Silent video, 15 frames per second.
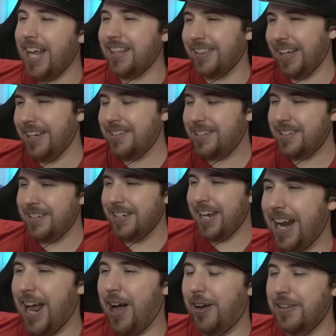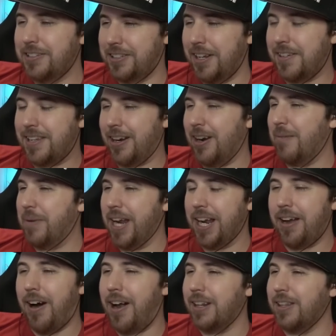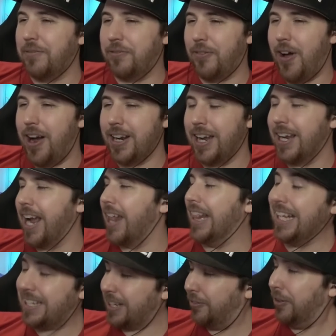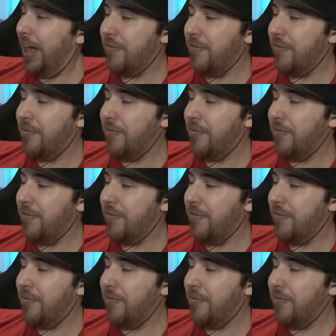of like this, you know, it's just her being caught in the frog again. That's